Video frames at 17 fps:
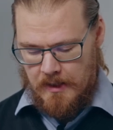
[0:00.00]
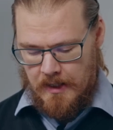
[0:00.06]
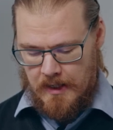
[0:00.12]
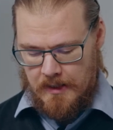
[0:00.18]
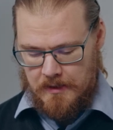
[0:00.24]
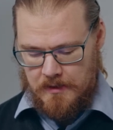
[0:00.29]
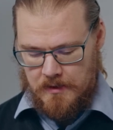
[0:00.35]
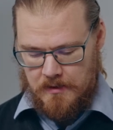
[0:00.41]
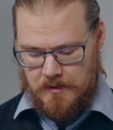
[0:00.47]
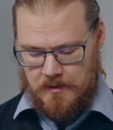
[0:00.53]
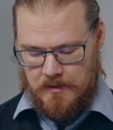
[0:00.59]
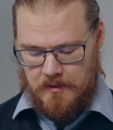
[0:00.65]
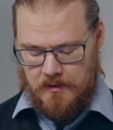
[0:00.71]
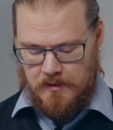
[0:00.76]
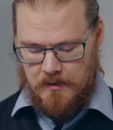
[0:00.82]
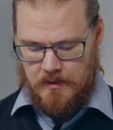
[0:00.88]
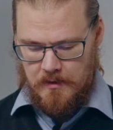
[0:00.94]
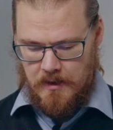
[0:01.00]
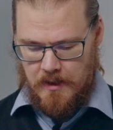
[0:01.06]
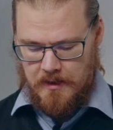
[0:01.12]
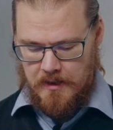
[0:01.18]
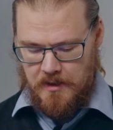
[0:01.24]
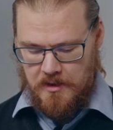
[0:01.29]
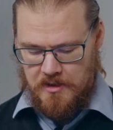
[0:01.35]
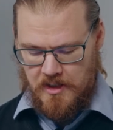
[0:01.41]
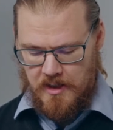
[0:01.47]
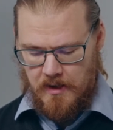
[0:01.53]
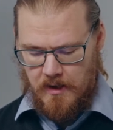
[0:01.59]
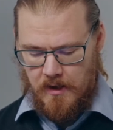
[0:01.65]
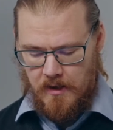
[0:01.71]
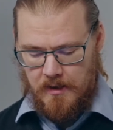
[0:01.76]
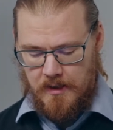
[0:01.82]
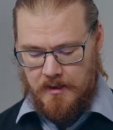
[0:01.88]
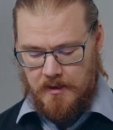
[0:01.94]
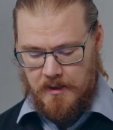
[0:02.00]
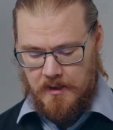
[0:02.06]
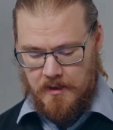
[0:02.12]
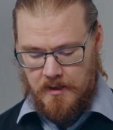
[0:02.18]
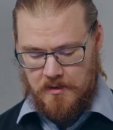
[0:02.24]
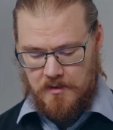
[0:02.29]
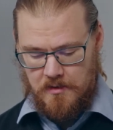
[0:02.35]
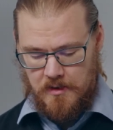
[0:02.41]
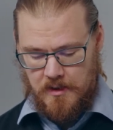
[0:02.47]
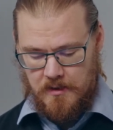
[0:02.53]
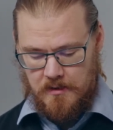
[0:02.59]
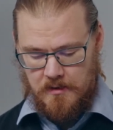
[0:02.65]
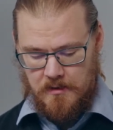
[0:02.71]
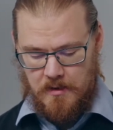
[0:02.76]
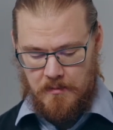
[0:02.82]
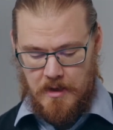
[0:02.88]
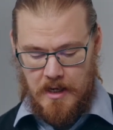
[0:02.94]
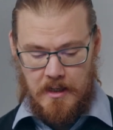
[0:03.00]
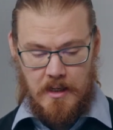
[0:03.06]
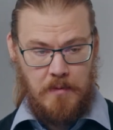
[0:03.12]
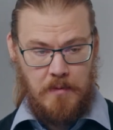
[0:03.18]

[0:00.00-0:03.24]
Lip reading: and like in general in the industry, the main